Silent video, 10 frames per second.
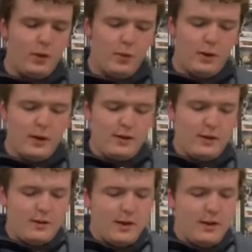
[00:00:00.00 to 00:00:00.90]
release, and
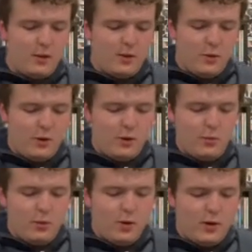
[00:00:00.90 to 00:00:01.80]
it's got like this really cool
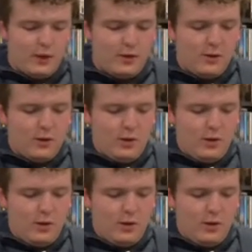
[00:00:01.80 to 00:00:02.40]
book in it too.